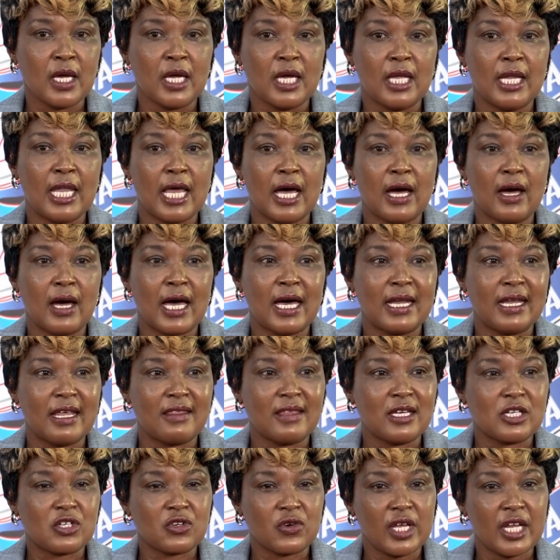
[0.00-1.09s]
Now, under
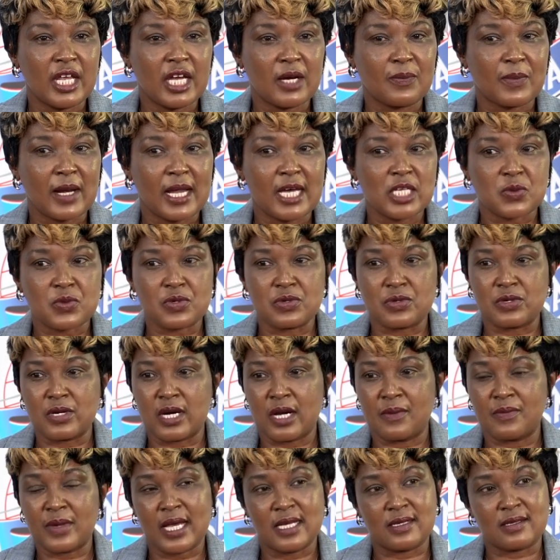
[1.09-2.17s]
the Trainer Plus
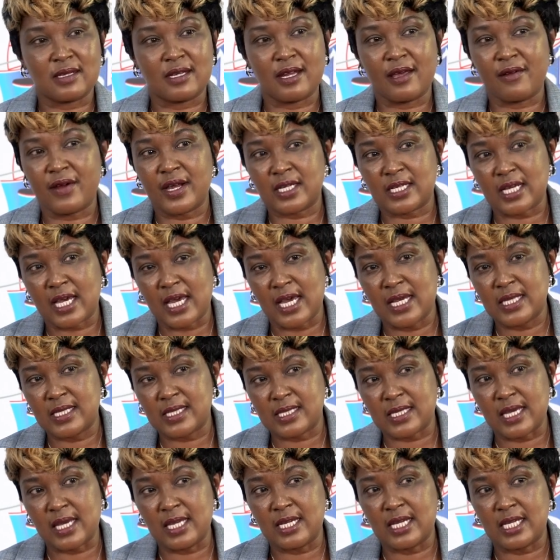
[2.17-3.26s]
program, as the director has
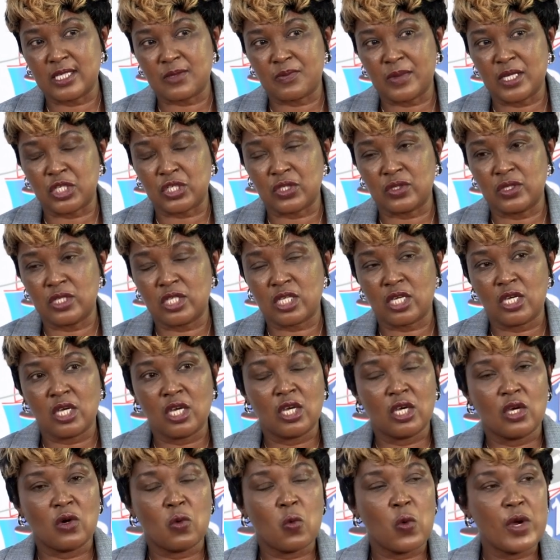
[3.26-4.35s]
said, has mentioned,
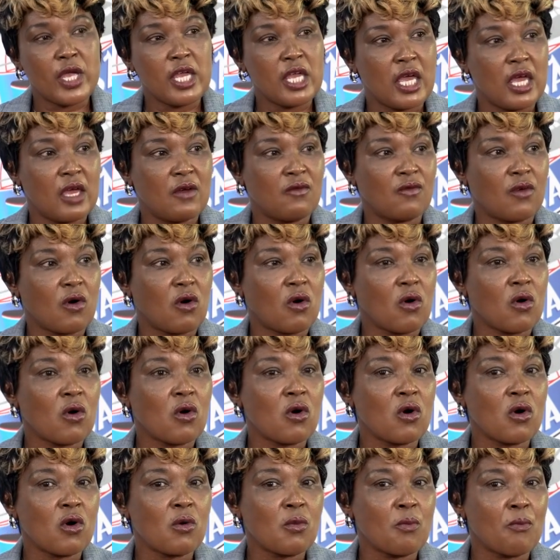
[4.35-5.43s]
we have
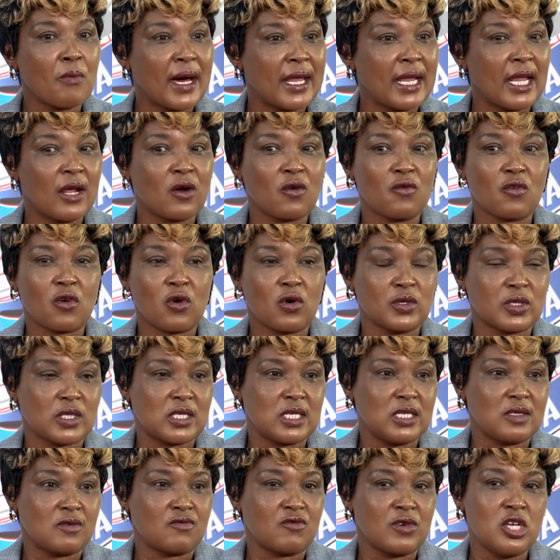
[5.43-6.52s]
all manner of
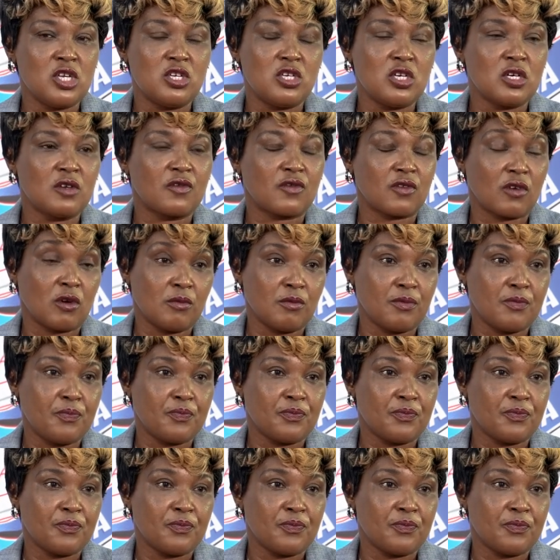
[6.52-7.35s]
courses ranging from